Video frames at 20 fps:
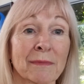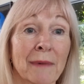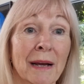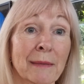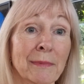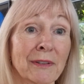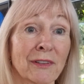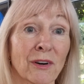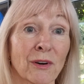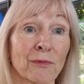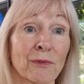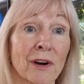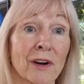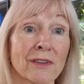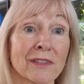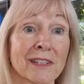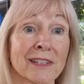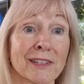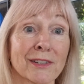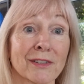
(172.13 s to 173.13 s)
Maybe not
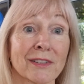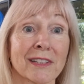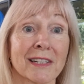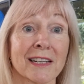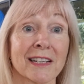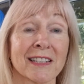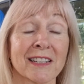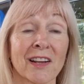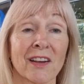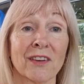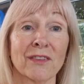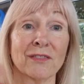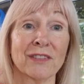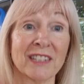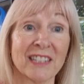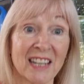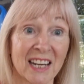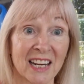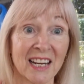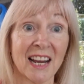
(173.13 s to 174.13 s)
roses because they're so
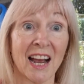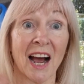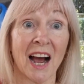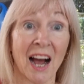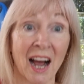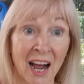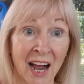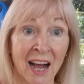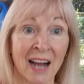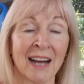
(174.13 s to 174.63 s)
dear.